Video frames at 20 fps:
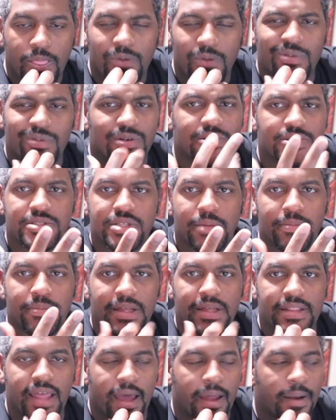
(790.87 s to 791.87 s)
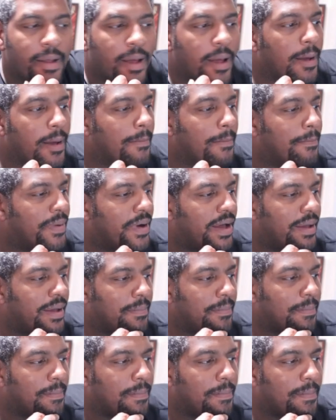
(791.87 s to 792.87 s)
something like that. But
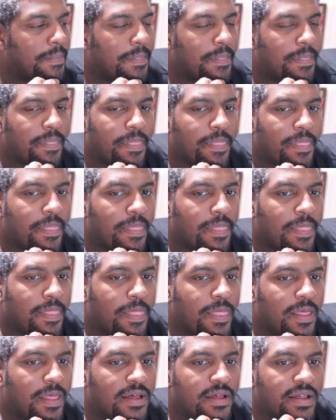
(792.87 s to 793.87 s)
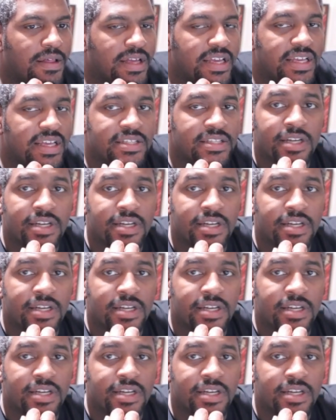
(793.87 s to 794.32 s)
is